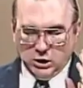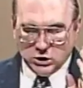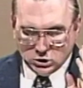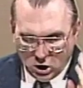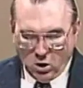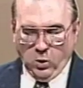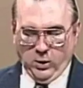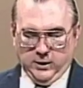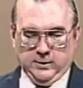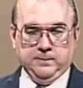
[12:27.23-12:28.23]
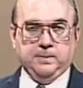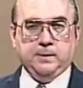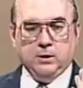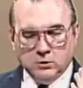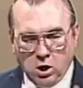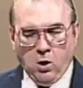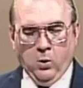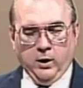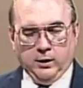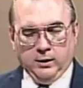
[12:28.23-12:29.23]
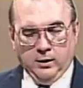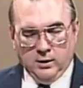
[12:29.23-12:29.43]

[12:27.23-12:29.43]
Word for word: Knowing, knowing,